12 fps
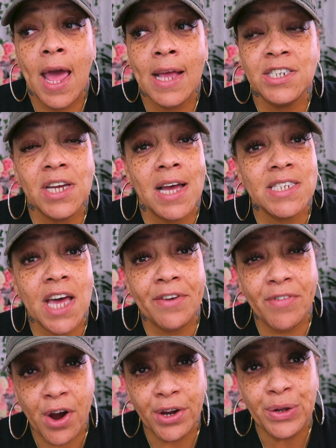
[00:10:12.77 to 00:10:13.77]
And she got tired
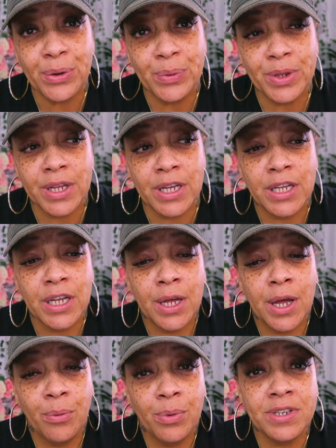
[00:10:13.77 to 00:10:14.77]
of arguing with it
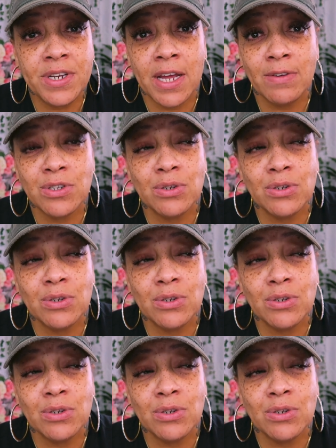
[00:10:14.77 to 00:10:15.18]
with Dave.